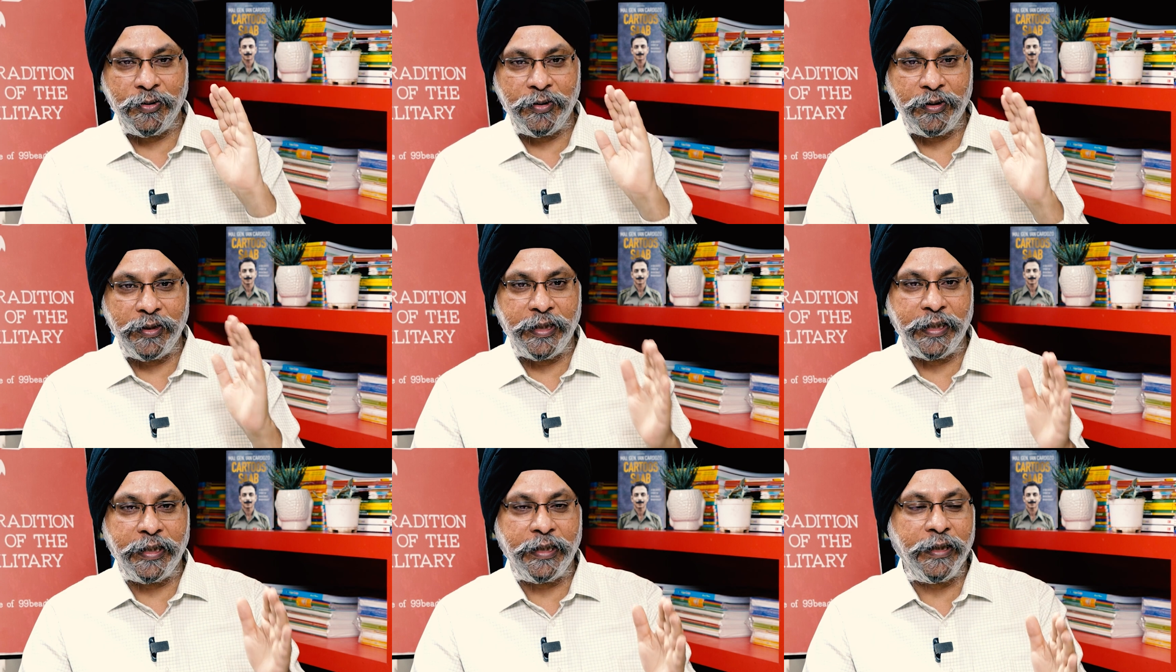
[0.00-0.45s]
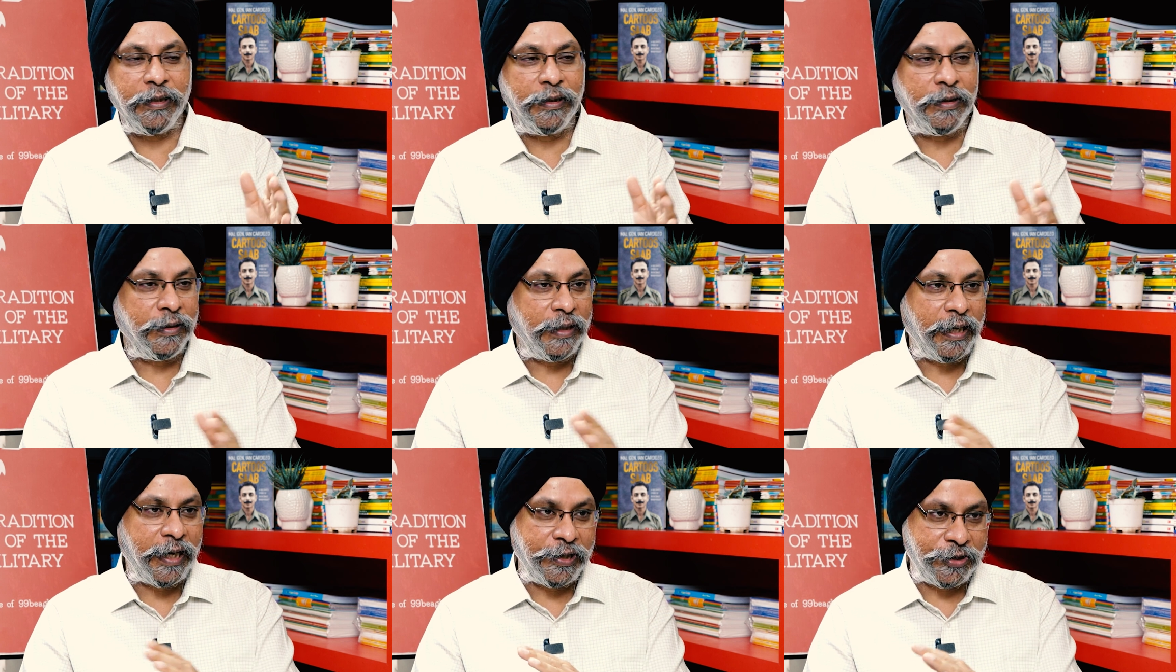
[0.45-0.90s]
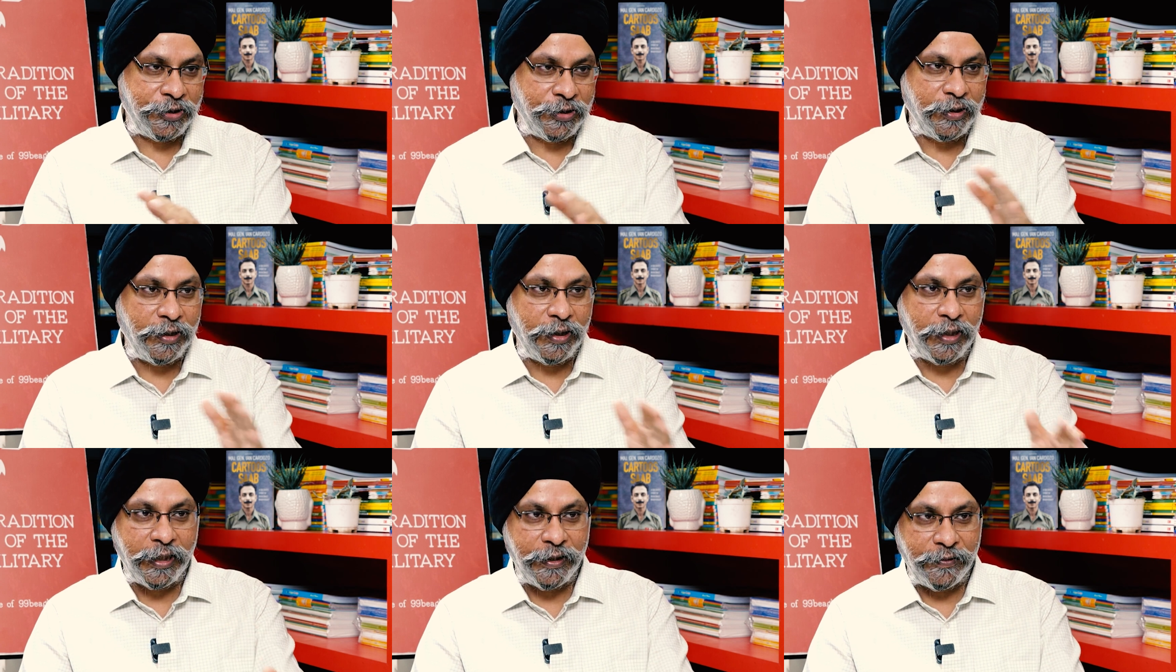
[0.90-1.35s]
directing
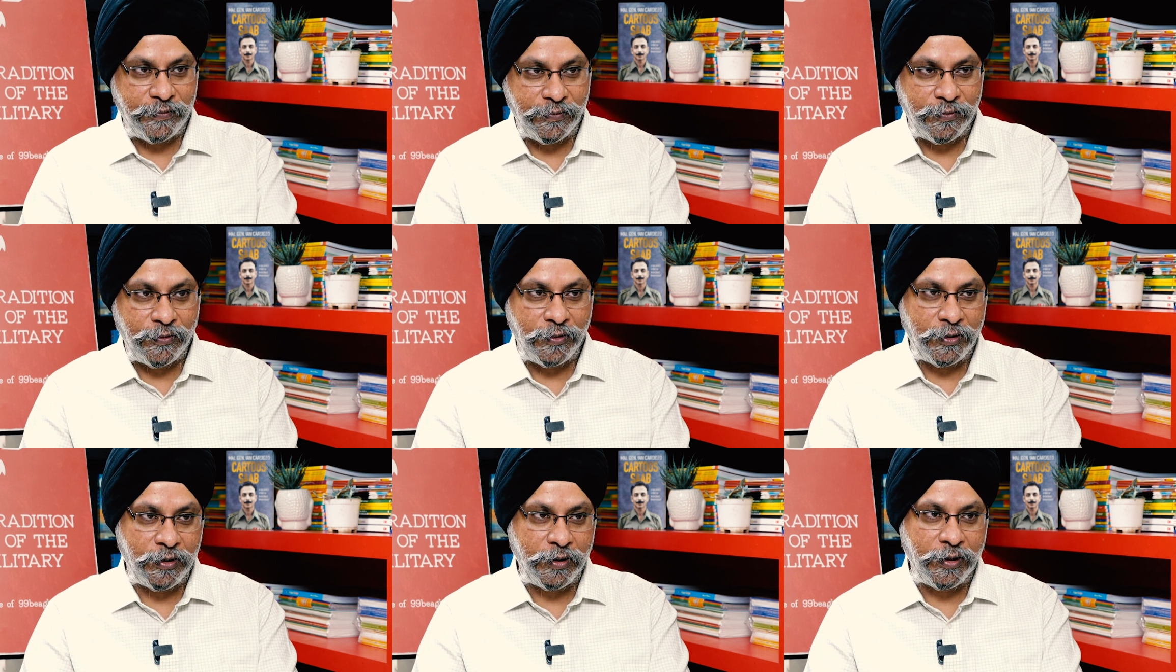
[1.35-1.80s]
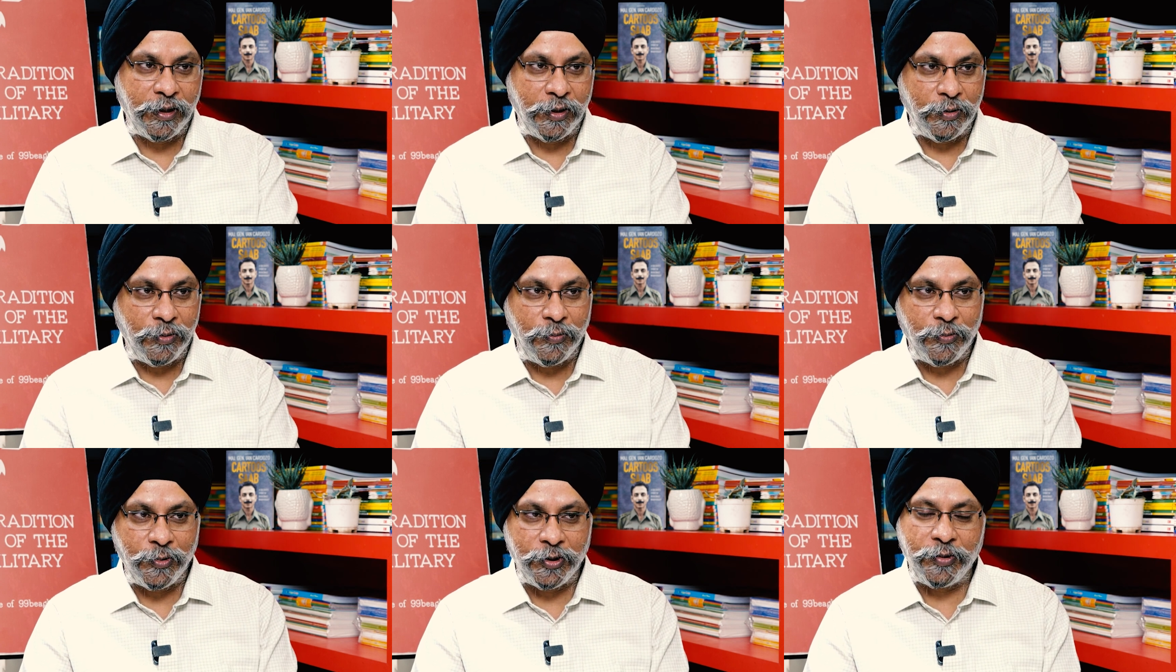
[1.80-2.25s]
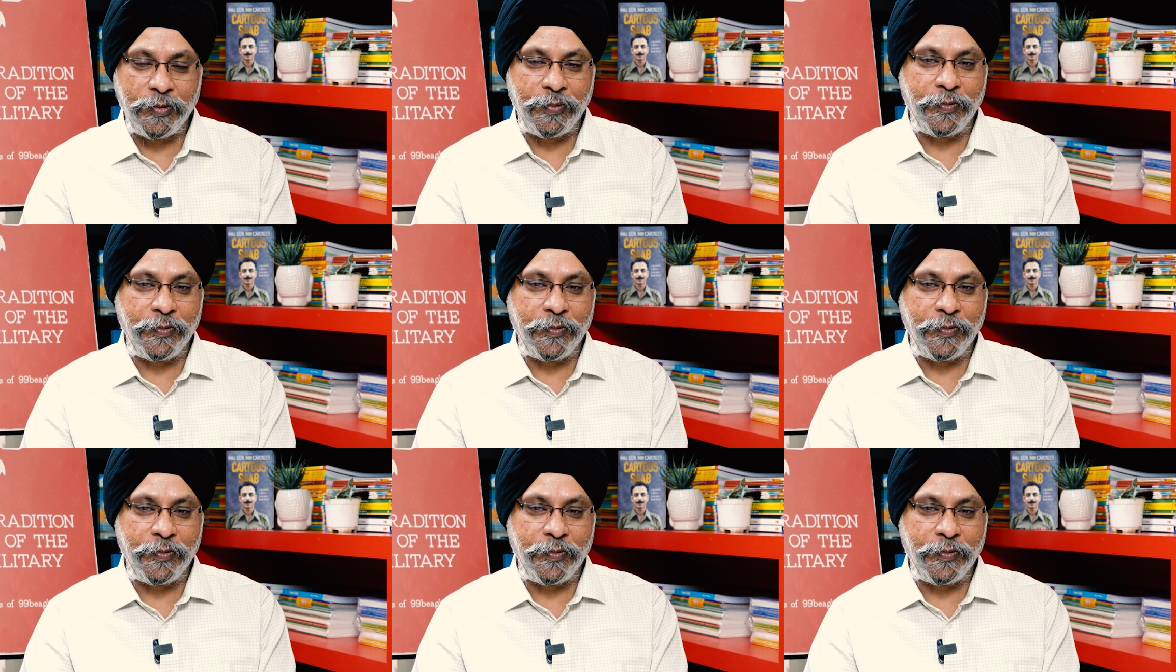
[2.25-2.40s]
action live on the ground, what